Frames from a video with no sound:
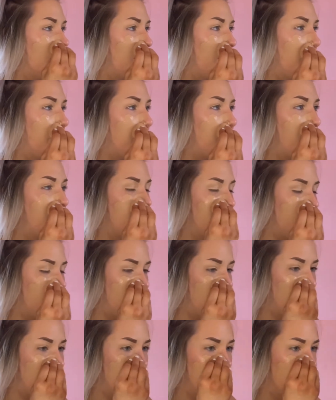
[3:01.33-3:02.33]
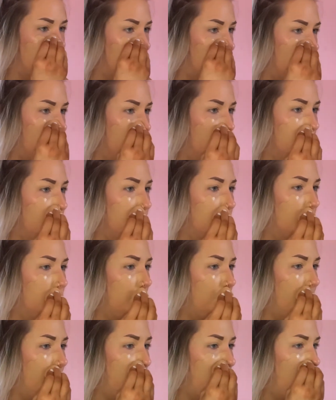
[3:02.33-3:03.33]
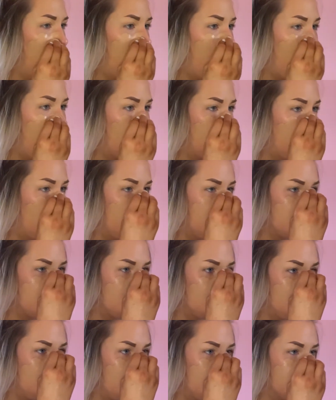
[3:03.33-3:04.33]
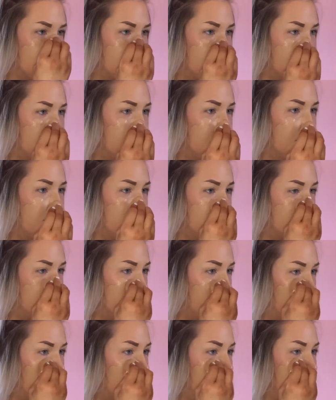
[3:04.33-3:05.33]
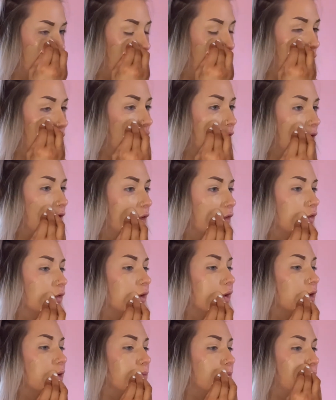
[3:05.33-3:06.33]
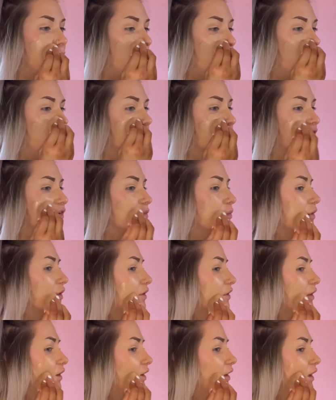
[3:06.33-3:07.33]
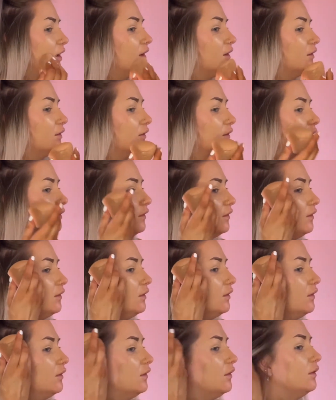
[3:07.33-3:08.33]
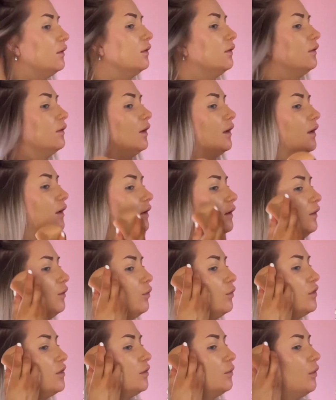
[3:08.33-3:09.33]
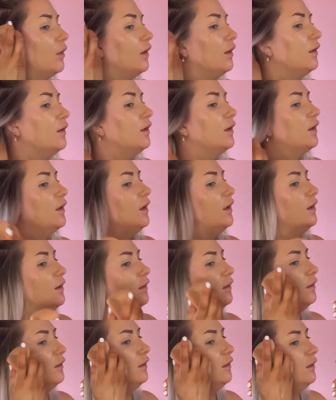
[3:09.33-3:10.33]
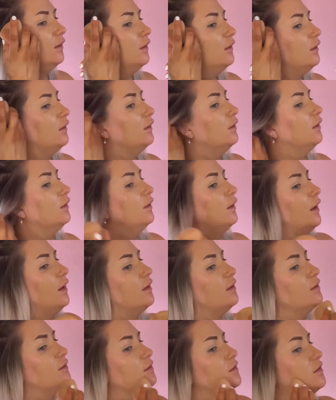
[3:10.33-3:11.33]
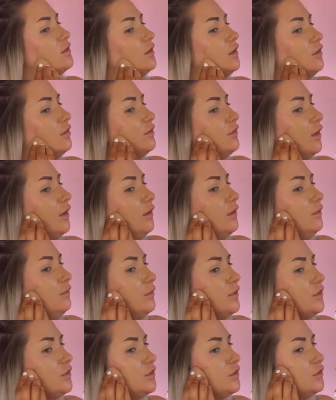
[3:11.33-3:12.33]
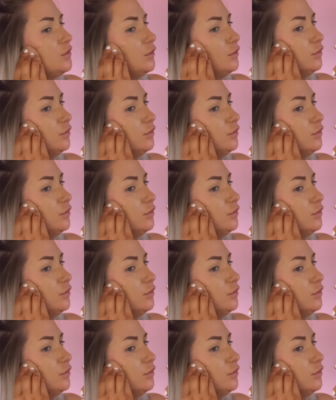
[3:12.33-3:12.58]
bit fed up with it now. I've got so much to do this year and it's all on like pause because I can't like go to work and I can't get stuff done, which is so